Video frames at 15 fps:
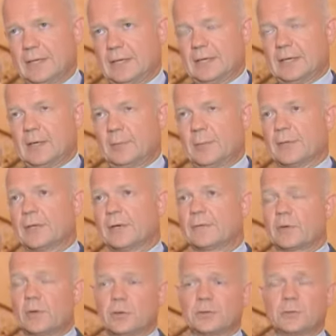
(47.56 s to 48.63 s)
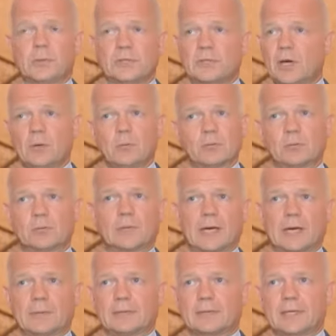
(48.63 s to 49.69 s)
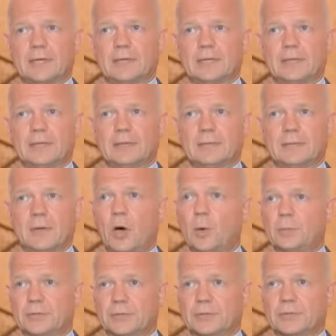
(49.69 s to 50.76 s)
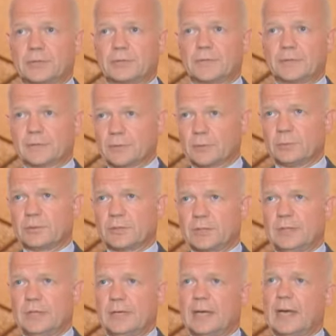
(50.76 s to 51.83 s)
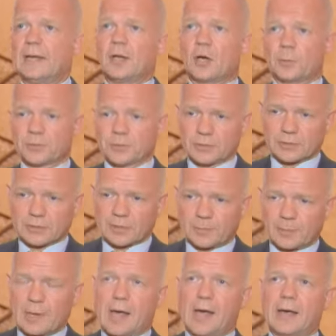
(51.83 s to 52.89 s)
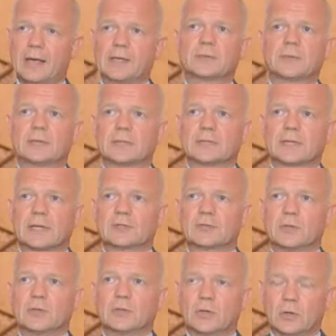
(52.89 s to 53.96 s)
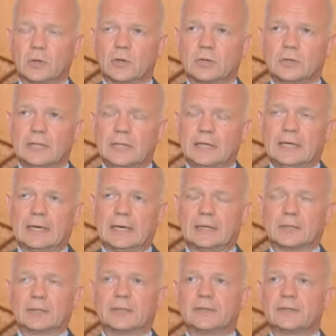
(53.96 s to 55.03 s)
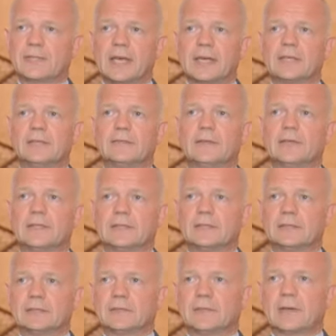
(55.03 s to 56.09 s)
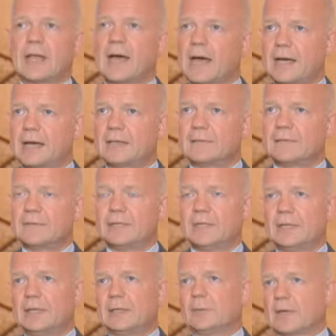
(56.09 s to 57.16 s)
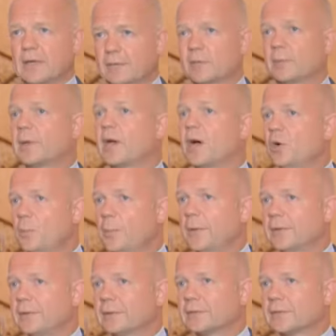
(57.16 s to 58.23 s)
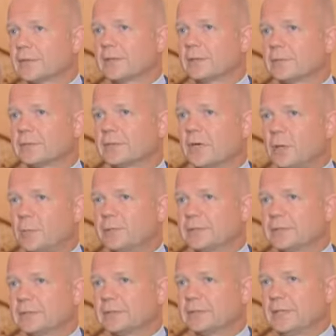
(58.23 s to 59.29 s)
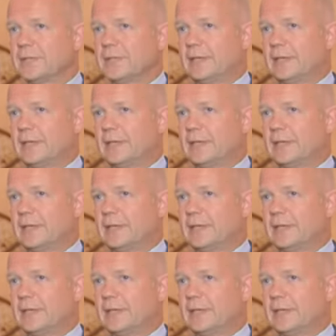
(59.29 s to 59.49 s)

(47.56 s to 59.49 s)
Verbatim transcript: Uh, but of course, we don't rule out any options for the future. Any option that complies with international law, and could save innocent lives. We have to be open to those options.